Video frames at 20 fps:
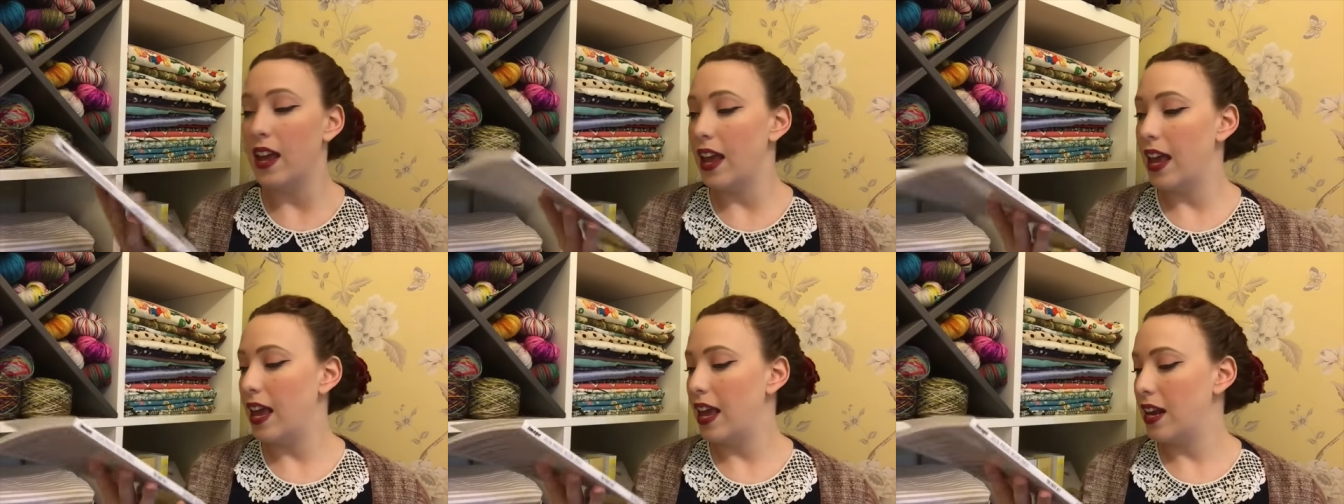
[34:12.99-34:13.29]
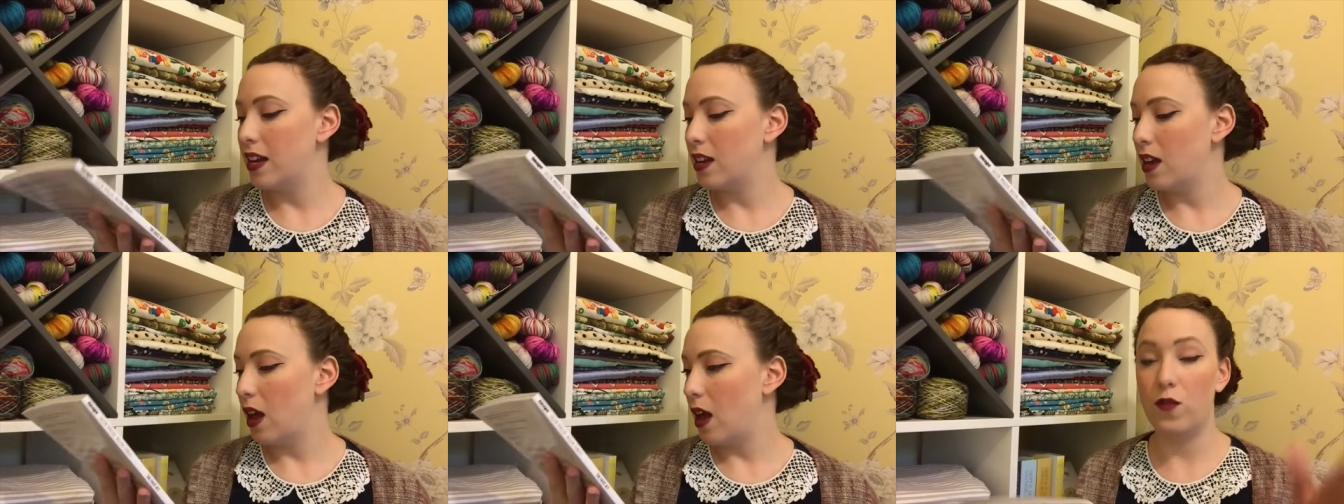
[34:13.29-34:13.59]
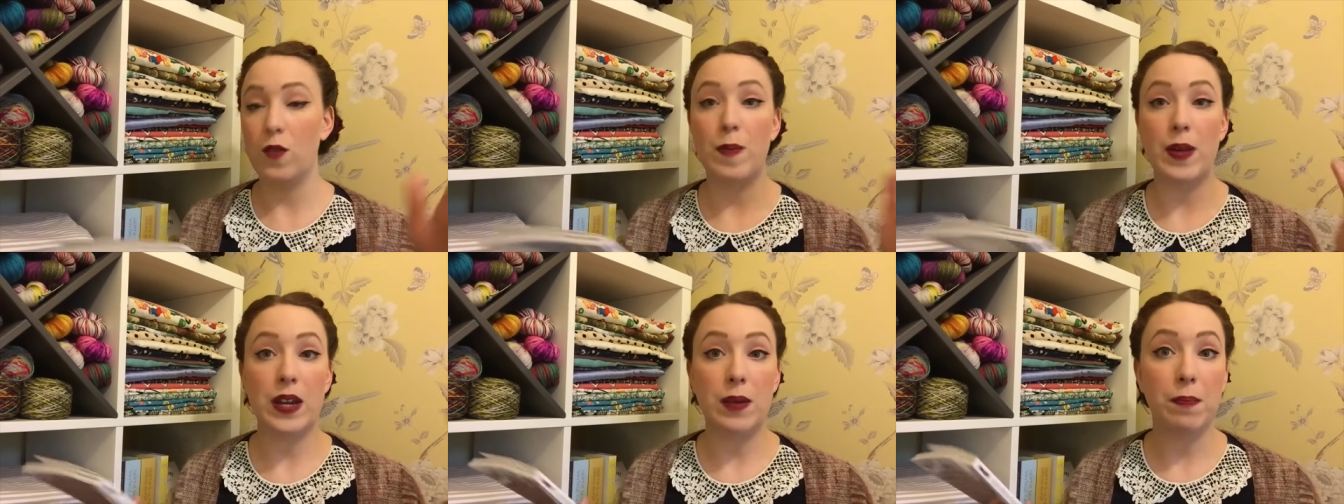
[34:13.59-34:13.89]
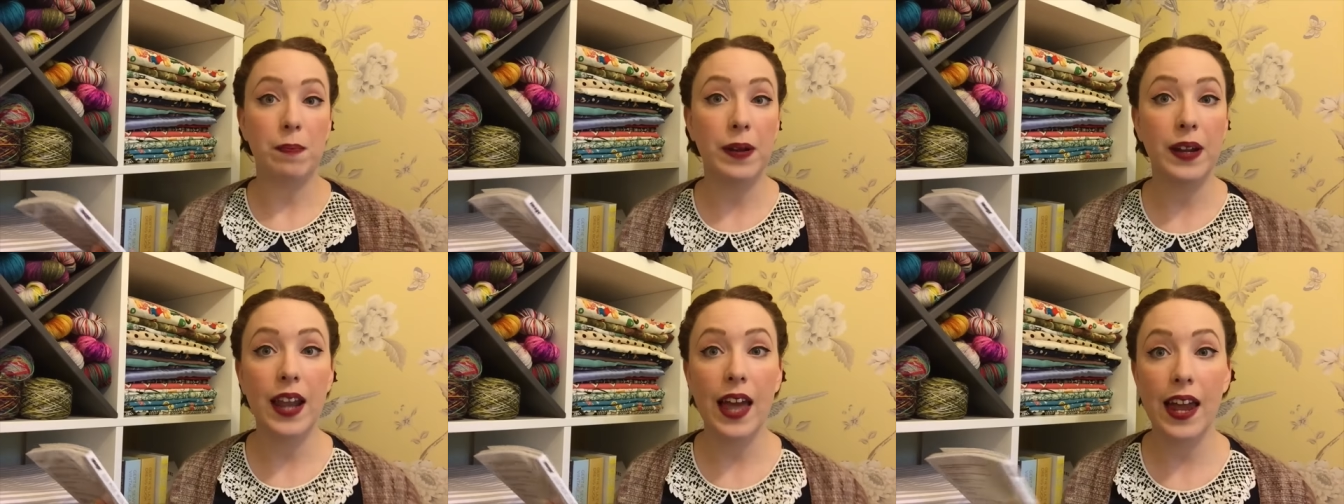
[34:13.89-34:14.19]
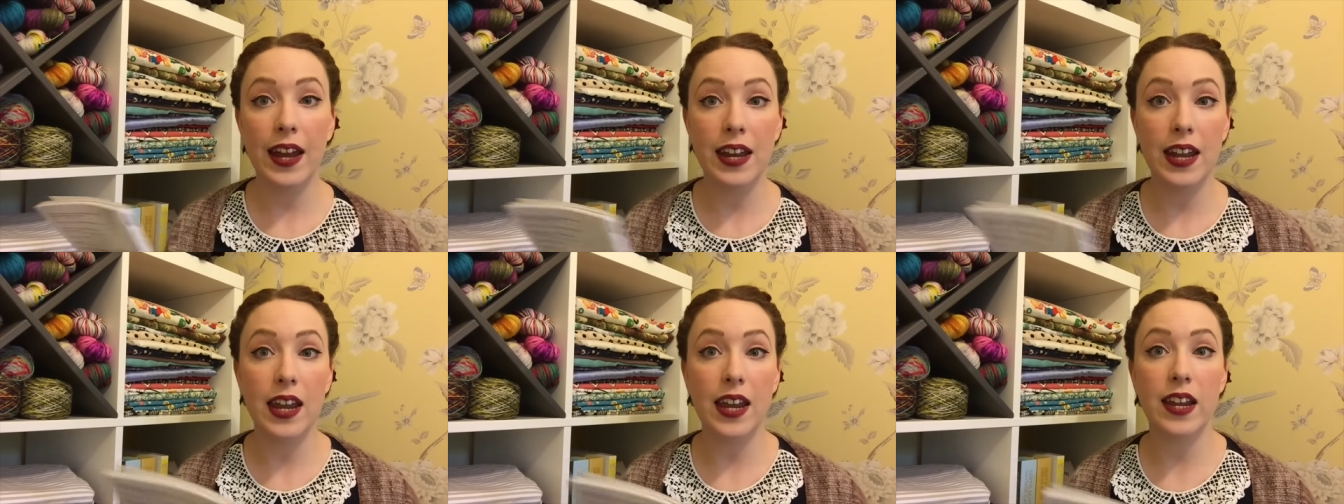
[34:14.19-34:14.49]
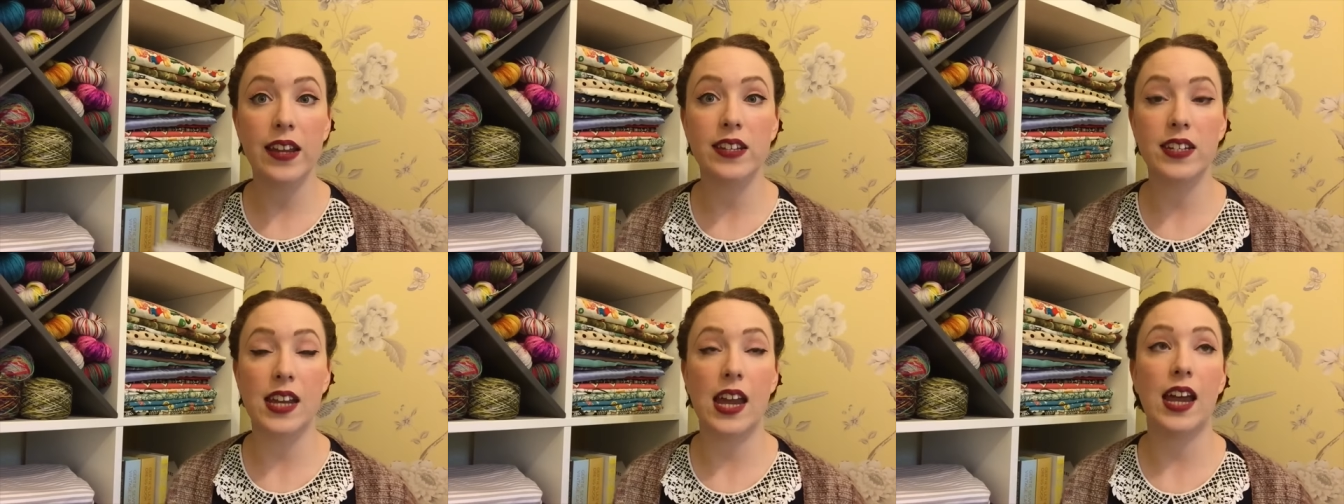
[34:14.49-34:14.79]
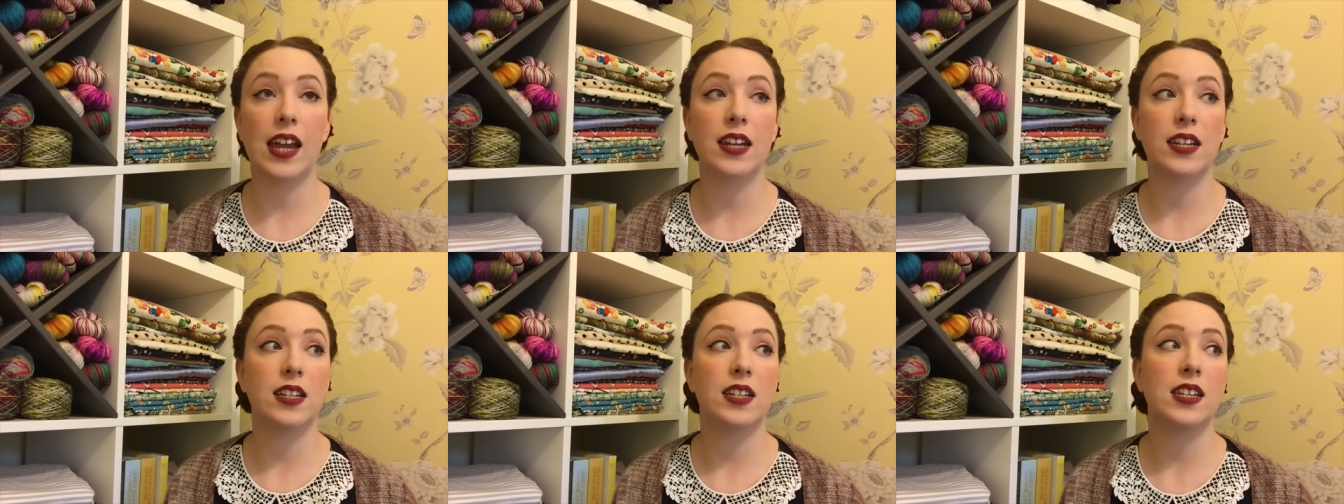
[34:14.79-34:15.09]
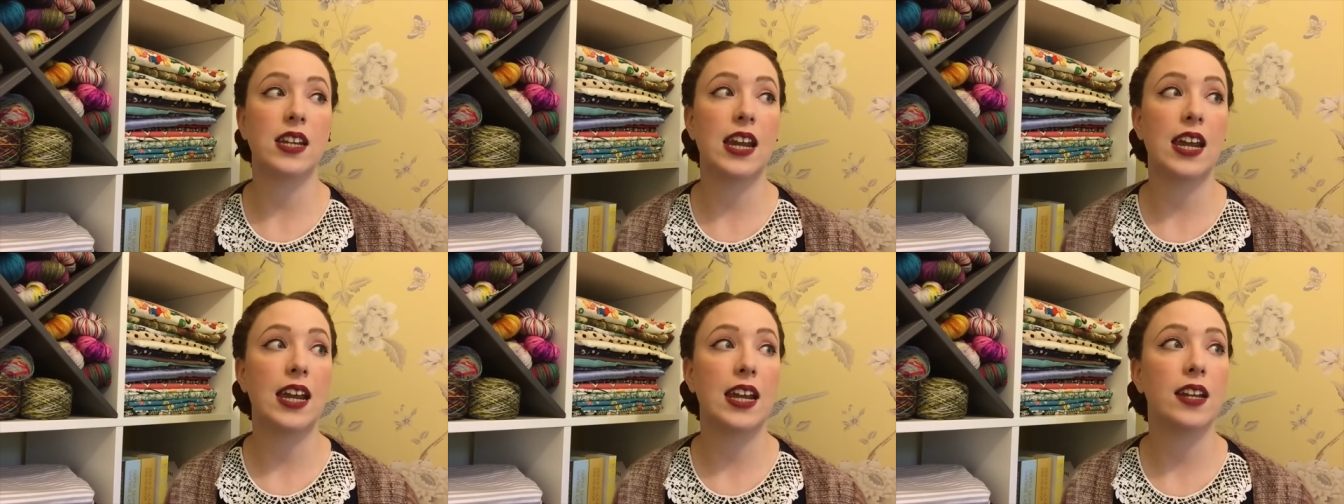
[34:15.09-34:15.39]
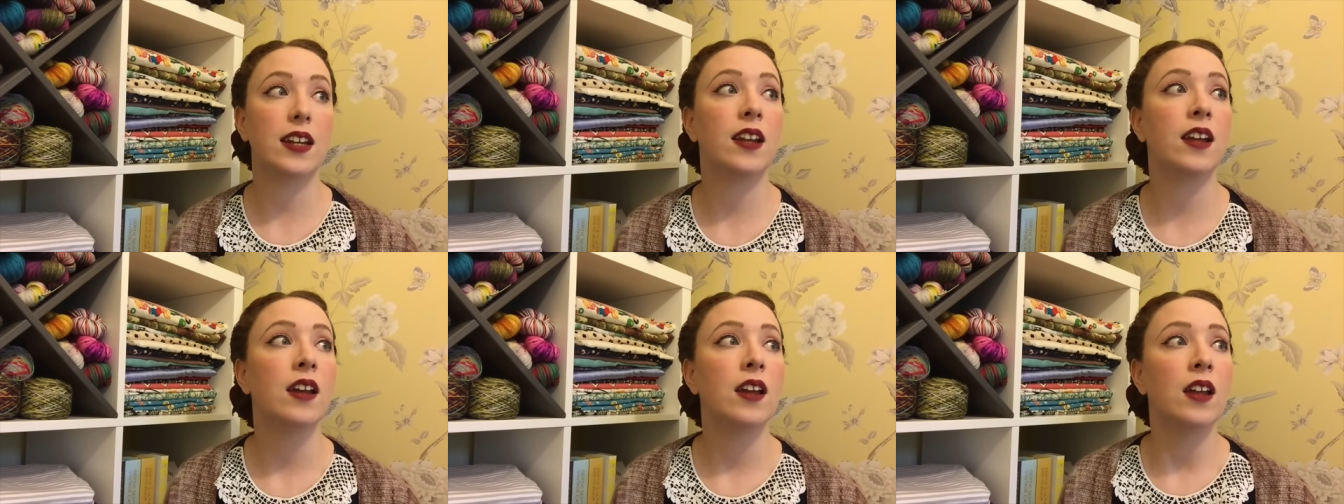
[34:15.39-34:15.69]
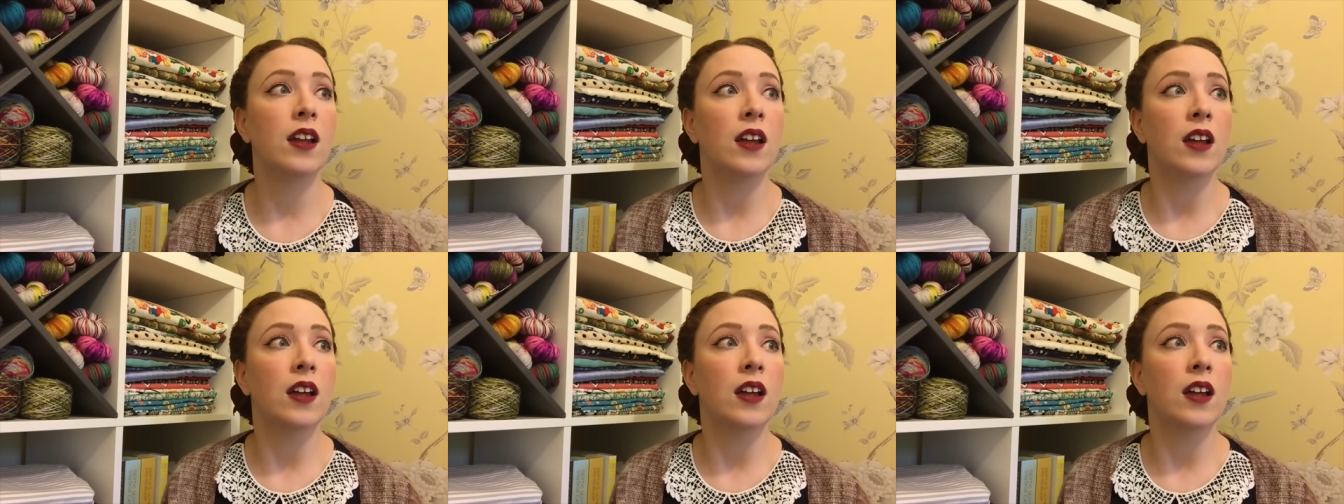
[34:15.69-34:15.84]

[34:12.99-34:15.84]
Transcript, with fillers: in Forbidden Planet and in